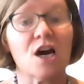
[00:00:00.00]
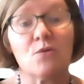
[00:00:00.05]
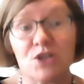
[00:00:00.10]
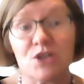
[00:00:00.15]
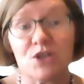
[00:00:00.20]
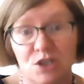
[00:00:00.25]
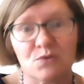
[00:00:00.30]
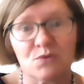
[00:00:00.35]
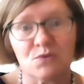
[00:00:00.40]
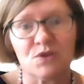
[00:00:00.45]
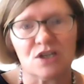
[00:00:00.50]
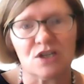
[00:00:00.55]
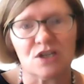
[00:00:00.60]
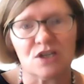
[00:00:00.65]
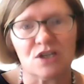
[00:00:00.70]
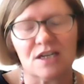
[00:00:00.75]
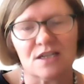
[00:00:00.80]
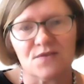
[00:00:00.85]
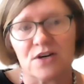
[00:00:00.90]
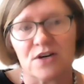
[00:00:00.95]
which, which I
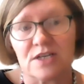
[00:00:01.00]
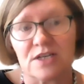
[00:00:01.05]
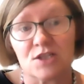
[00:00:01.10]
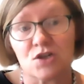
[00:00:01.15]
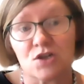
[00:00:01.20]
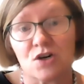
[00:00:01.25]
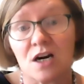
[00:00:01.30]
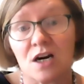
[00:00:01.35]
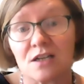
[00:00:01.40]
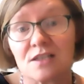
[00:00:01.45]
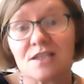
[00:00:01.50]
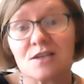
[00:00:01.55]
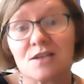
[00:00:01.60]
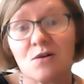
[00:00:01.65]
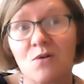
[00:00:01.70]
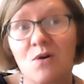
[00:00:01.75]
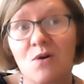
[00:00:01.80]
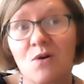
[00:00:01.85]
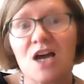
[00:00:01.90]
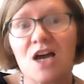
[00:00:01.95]
think is very strong.
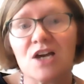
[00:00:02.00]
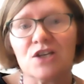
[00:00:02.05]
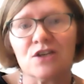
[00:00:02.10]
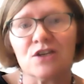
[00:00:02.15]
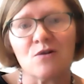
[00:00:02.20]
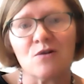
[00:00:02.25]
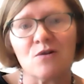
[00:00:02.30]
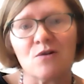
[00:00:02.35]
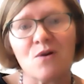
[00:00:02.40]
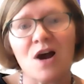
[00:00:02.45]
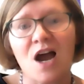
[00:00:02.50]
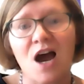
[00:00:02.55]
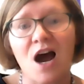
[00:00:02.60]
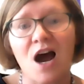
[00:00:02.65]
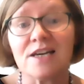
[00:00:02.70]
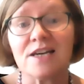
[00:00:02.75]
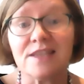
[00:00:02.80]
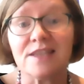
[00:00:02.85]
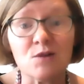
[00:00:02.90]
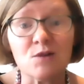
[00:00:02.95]
So, you know,
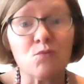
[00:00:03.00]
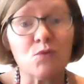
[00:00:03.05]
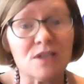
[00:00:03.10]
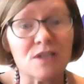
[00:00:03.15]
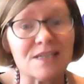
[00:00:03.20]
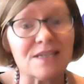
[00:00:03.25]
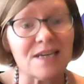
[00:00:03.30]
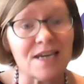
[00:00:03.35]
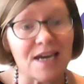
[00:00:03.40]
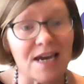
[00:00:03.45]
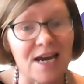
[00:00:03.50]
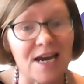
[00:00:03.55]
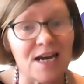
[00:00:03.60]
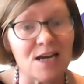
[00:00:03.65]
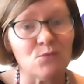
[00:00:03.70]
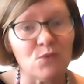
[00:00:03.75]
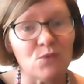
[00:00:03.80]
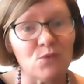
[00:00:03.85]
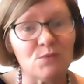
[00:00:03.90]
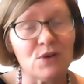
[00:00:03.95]
I think once
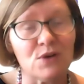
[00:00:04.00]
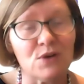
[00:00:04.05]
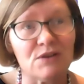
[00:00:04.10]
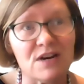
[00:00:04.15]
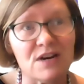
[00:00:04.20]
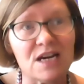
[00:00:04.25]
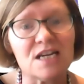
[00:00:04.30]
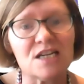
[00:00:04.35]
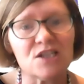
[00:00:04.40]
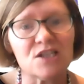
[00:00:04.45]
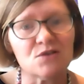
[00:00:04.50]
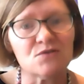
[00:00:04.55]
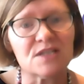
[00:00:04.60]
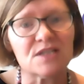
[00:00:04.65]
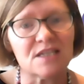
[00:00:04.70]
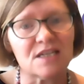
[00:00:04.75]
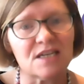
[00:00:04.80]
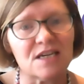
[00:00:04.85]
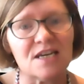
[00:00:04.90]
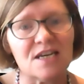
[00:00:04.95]
again, we really do
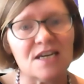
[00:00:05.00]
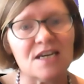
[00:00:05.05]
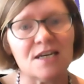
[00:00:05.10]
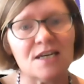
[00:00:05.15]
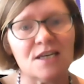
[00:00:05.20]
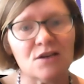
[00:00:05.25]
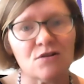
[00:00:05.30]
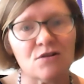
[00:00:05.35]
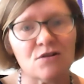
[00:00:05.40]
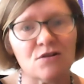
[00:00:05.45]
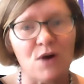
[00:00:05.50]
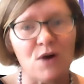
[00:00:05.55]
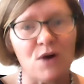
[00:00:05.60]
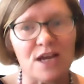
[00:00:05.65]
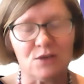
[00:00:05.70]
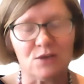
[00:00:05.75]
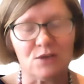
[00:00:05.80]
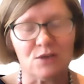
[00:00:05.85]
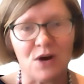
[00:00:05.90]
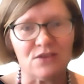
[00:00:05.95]
see, you know,
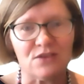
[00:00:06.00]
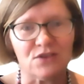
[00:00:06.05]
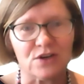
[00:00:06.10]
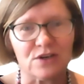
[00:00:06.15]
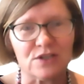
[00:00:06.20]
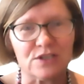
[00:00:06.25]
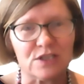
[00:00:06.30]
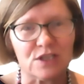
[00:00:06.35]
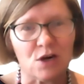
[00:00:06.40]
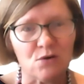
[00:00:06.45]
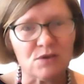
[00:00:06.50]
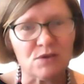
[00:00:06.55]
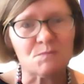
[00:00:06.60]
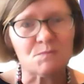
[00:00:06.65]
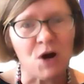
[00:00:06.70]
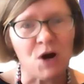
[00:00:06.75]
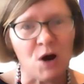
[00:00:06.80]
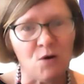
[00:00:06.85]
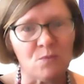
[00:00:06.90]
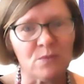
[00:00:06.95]
when, when there's those
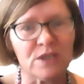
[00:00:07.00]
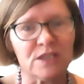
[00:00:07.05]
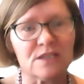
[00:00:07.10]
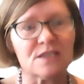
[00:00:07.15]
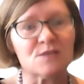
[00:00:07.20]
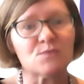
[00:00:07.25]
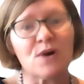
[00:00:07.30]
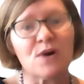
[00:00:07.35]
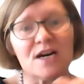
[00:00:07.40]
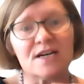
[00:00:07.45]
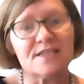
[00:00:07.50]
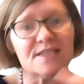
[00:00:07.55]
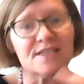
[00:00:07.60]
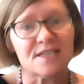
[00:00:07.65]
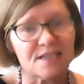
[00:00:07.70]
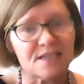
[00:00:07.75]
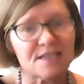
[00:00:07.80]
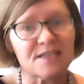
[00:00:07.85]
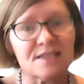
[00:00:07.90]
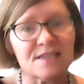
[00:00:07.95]
moments where
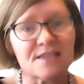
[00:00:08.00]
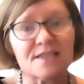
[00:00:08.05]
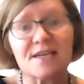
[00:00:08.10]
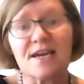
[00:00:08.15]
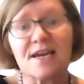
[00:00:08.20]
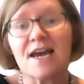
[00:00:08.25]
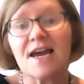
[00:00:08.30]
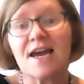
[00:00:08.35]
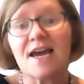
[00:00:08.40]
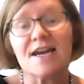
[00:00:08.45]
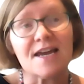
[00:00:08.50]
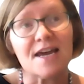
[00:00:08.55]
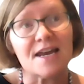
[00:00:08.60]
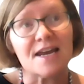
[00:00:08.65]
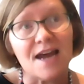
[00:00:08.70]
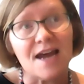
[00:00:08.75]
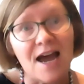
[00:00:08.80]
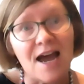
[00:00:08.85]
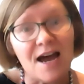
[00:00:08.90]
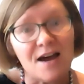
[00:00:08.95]
citizens
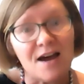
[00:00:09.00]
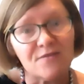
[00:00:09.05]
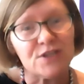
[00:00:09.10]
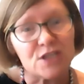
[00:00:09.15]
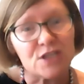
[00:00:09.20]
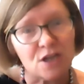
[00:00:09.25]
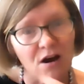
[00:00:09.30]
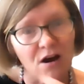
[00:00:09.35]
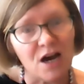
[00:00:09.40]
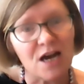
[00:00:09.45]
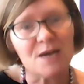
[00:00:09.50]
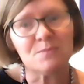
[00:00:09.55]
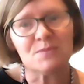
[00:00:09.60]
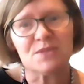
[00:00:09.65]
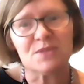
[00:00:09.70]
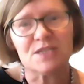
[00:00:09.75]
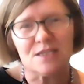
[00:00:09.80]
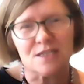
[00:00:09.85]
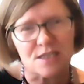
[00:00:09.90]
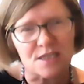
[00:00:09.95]
can have the time
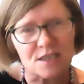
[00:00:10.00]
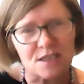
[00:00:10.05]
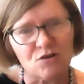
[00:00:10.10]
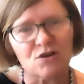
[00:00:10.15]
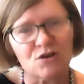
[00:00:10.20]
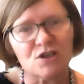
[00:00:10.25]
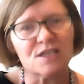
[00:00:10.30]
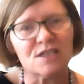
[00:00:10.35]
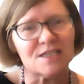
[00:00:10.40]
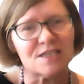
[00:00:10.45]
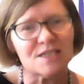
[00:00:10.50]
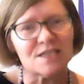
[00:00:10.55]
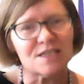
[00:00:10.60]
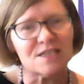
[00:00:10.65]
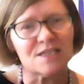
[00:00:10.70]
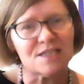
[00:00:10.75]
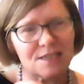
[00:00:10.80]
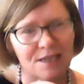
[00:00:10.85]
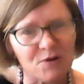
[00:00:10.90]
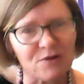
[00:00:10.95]
to discuss
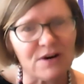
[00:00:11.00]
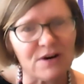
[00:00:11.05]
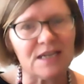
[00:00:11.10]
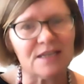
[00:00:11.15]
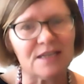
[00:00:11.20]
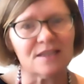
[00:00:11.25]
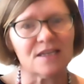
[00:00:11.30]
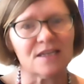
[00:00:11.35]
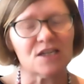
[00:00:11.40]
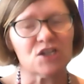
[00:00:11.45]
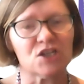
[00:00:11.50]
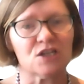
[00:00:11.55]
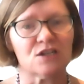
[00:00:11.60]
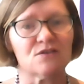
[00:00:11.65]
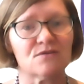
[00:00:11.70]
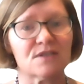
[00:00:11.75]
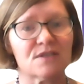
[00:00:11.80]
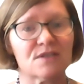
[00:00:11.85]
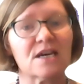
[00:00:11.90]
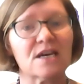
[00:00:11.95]
to deliberate the
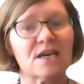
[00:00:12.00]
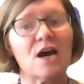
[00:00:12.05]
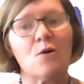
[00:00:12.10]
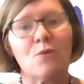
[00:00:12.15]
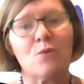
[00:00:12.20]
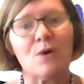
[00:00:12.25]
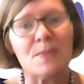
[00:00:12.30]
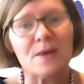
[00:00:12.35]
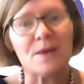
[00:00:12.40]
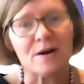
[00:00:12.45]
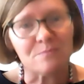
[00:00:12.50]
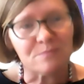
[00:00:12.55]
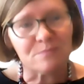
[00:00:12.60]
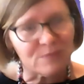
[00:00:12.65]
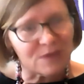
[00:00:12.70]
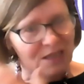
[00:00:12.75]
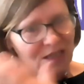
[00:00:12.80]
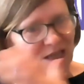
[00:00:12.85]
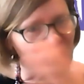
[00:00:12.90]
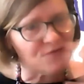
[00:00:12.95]
issues when
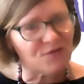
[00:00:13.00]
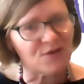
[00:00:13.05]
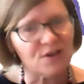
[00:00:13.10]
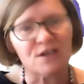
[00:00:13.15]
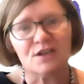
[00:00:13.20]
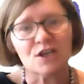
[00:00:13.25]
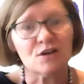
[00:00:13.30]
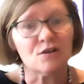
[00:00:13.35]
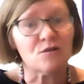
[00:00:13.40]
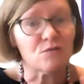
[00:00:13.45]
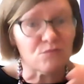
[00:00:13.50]
they're given, you